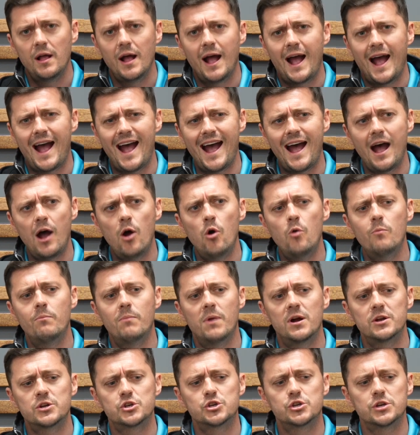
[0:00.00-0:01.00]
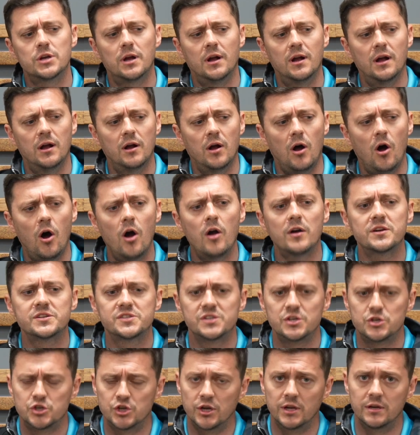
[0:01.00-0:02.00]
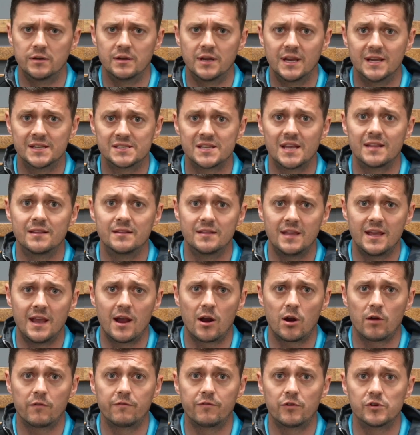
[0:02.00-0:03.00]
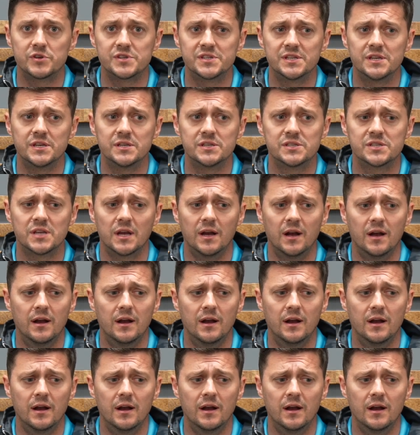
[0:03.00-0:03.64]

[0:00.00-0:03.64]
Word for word: how much oxygen is in the air versus